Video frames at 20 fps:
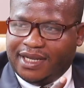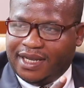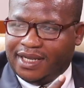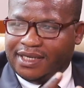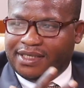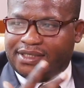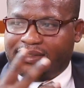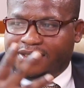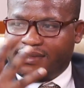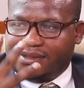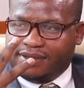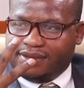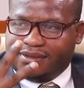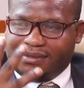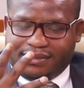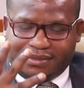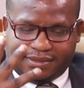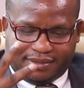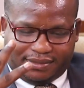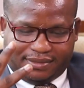and
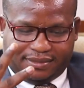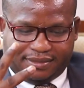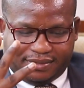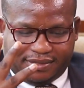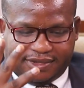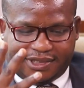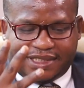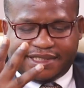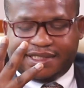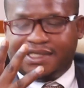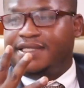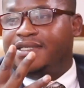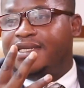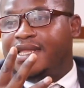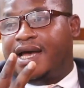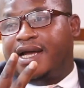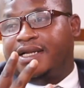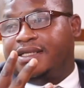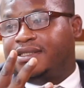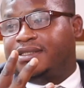see
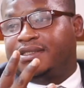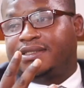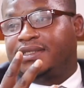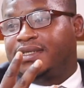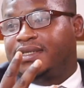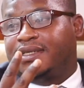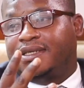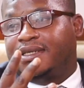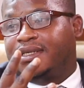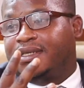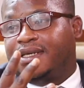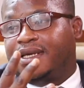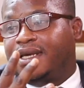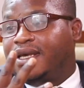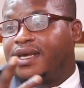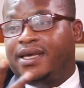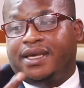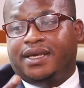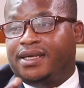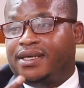that,
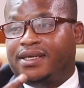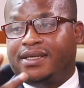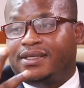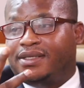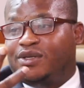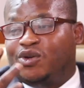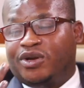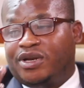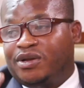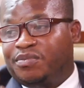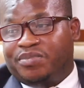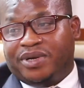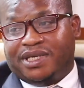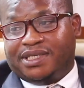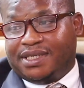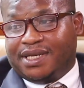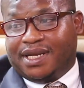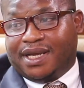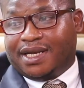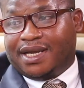hey, the only
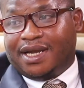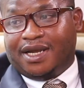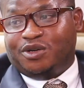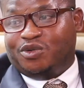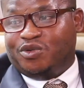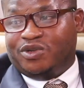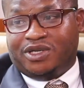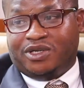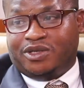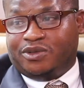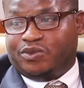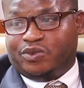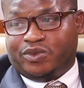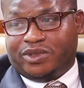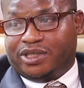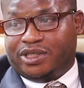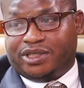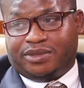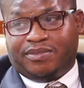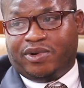person I can do it
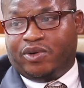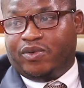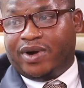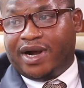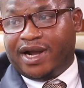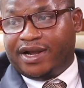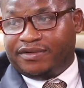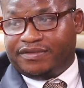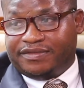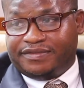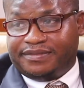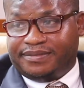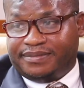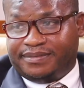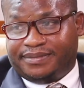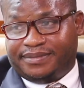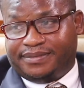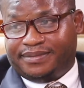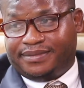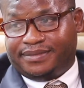with is my wife.
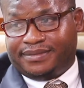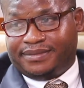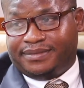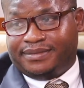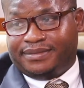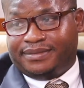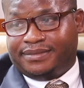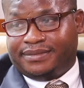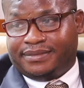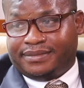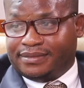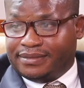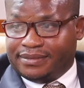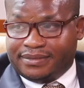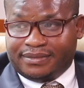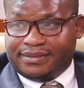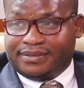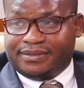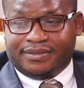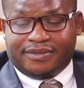
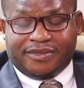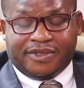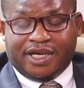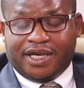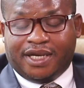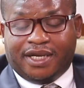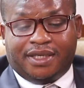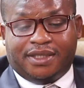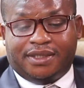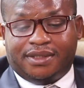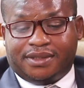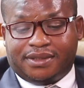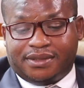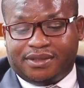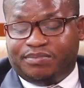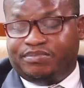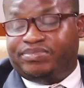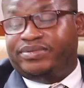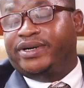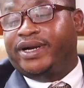And
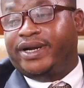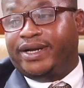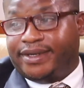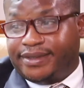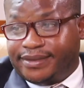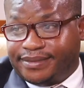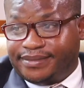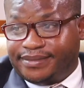pray.